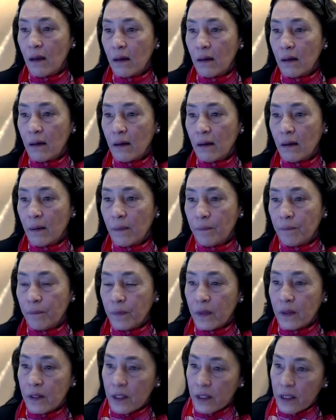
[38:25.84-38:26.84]
um,
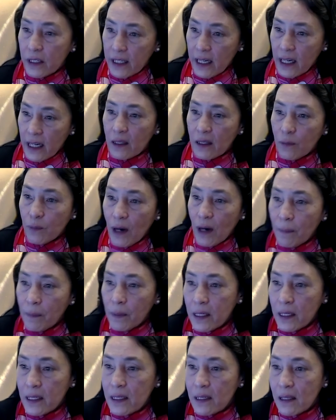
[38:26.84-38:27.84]
to detect the
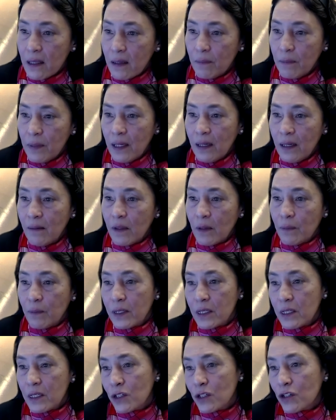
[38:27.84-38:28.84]
properties of the beam, the
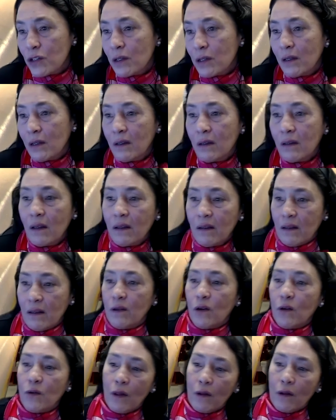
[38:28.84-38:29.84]
position, you
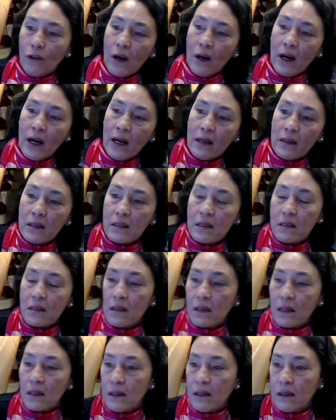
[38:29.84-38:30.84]
know, the loss,
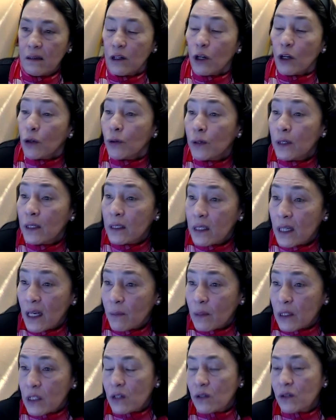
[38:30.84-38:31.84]
the current, how
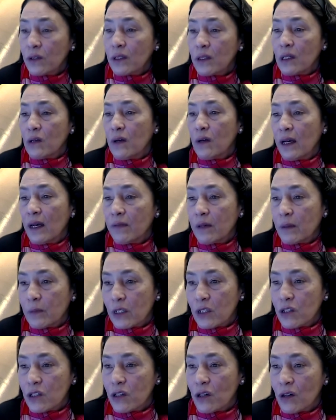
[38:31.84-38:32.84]
much current you have, how
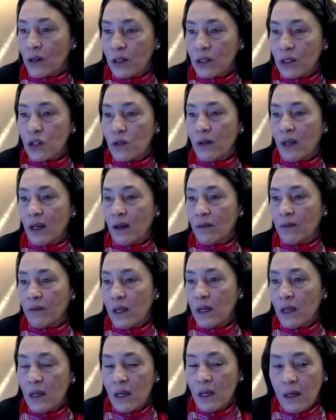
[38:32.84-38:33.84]
much charge you have.
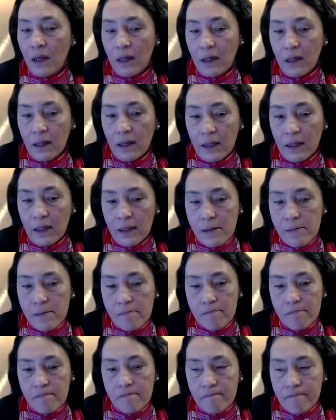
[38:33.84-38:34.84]
Yeah.
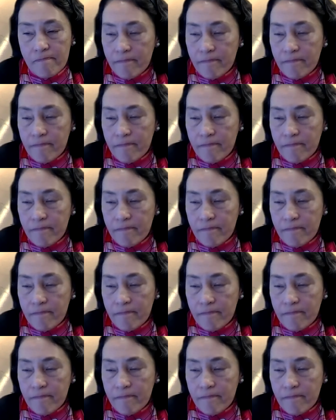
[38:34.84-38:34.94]
Um,